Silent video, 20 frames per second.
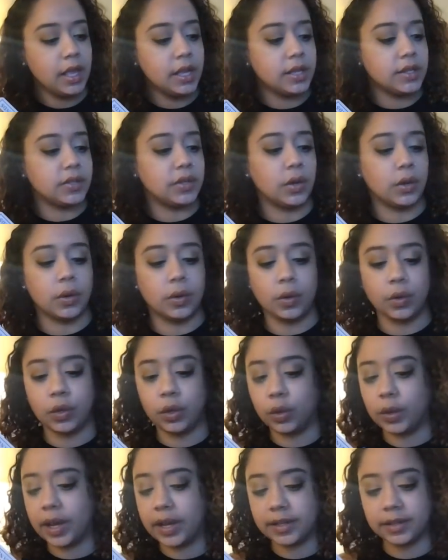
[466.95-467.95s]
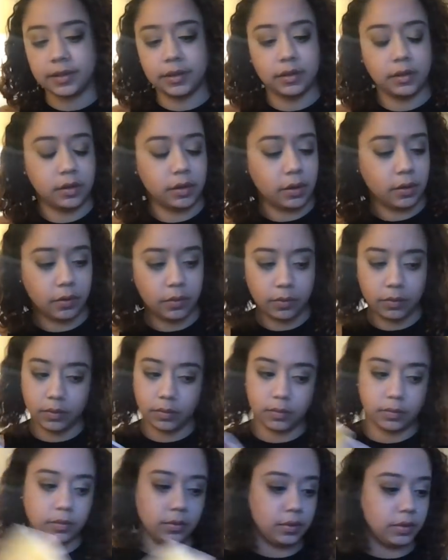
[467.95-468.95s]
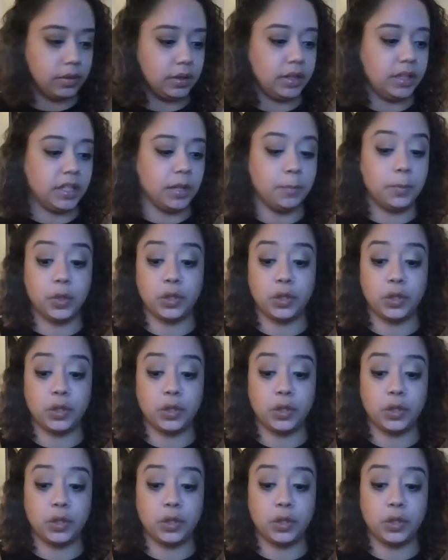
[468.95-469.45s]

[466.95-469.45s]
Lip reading: So you guys, dip